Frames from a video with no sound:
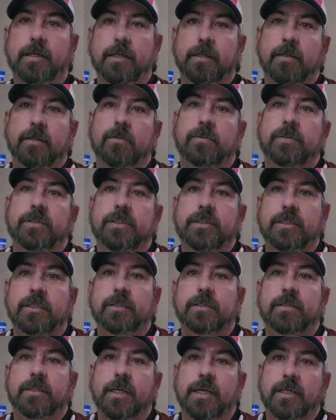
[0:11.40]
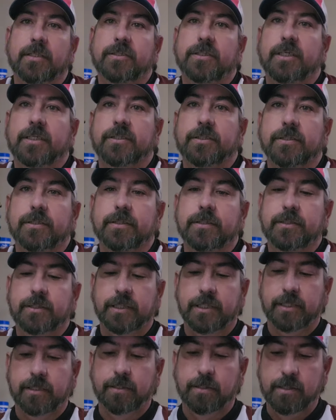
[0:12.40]
Eric with Southern Tide Chasers
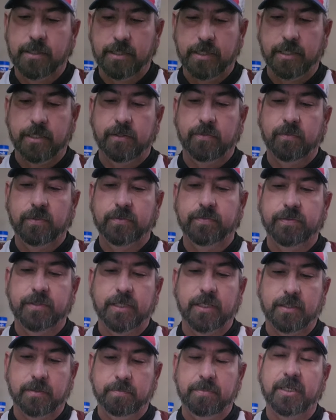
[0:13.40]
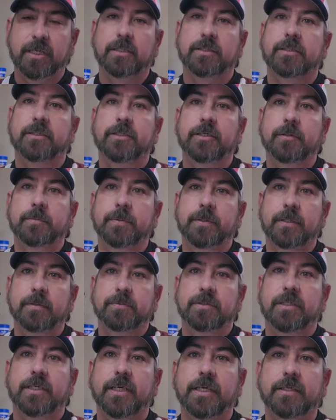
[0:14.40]
here, and we've got a box to open up
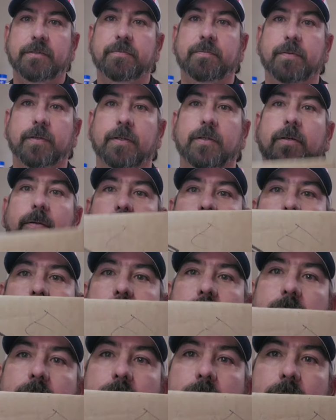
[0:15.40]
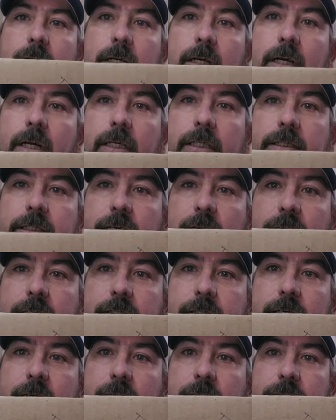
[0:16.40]
today from
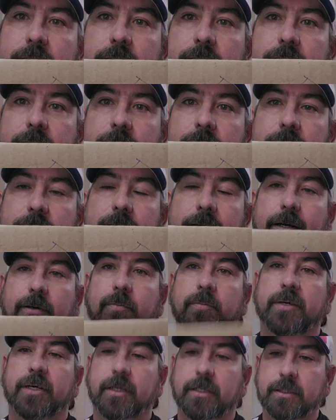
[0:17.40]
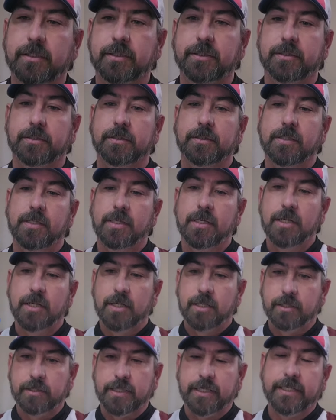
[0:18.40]
Tightline's Tackle Box.
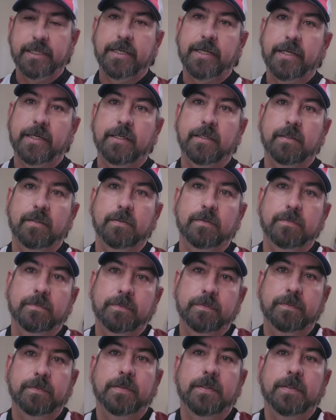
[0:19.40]
They have